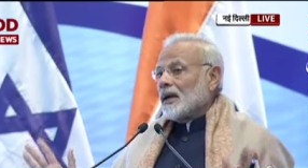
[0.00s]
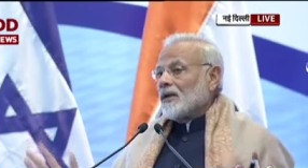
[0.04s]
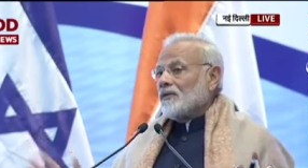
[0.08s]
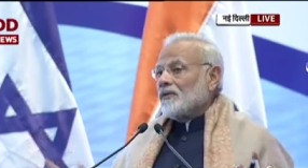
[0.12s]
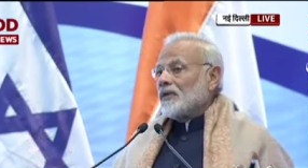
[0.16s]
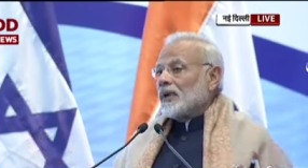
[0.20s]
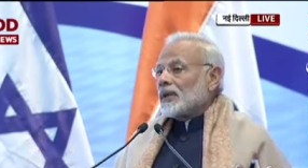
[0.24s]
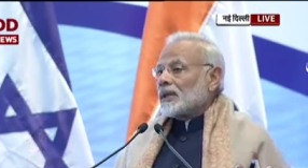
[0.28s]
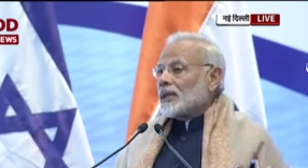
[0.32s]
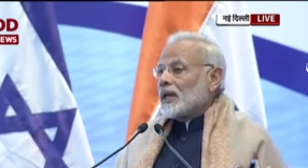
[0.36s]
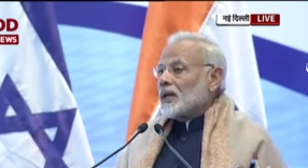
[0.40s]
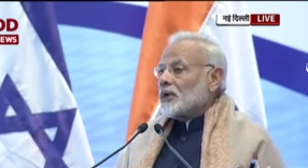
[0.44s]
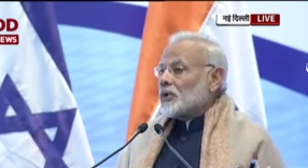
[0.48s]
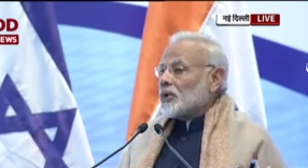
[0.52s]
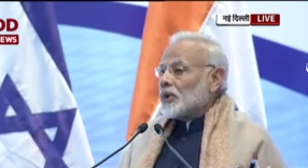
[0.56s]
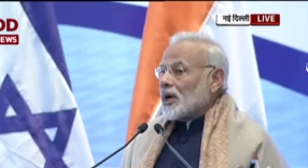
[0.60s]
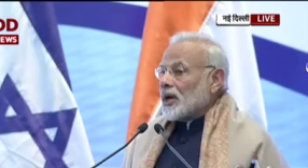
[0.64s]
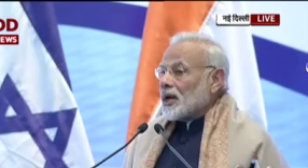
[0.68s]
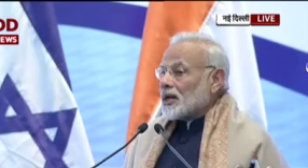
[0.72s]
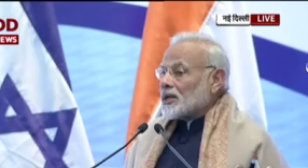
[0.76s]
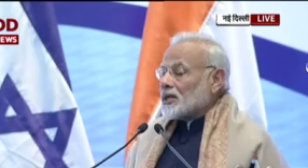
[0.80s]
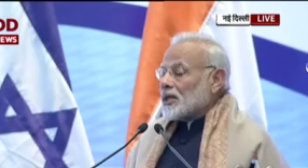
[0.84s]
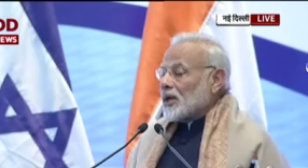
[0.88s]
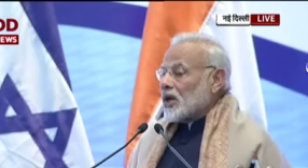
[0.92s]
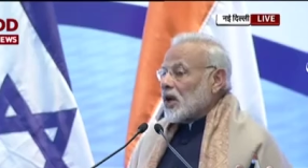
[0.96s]
with
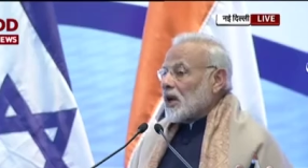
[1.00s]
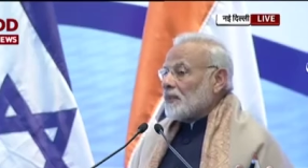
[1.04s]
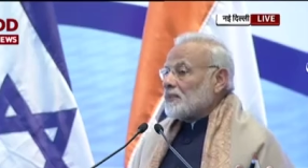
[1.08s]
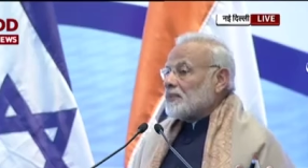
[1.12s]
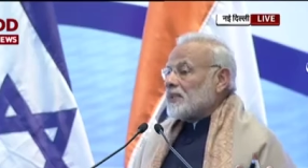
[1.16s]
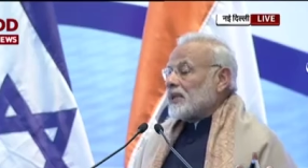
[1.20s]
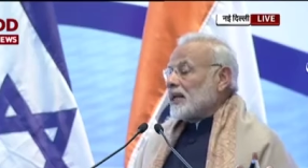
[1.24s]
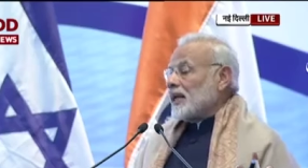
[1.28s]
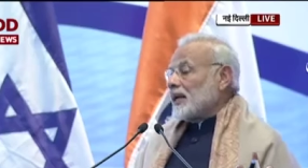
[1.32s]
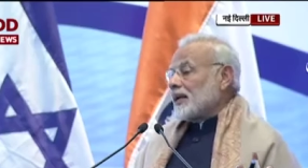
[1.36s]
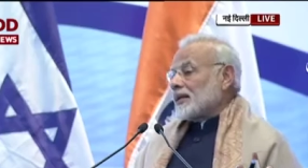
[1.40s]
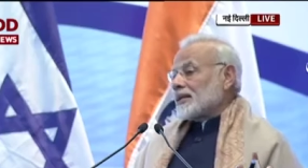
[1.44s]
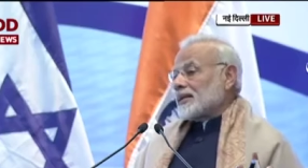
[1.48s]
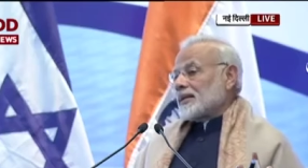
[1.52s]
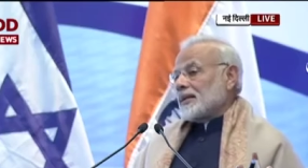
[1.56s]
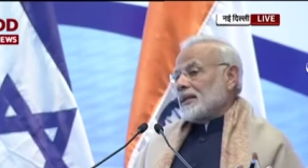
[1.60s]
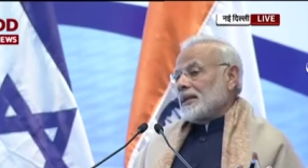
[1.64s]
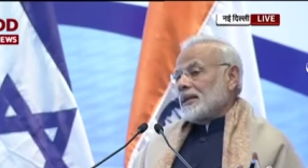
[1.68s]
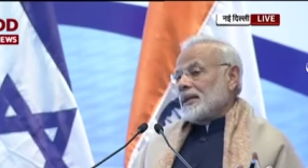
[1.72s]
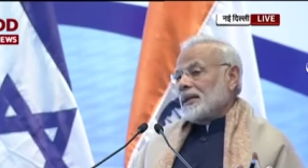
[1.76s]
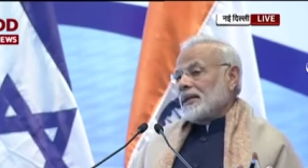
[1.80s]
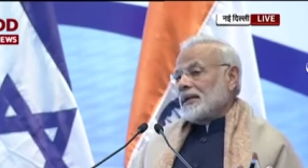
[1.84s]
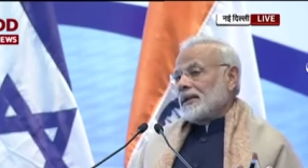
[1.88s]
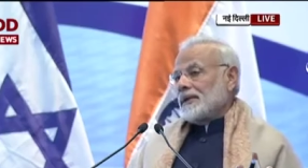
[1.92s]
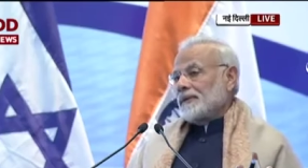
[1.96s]
introduction of
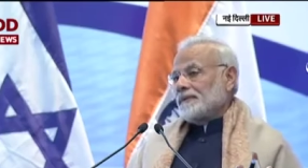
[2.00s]
GST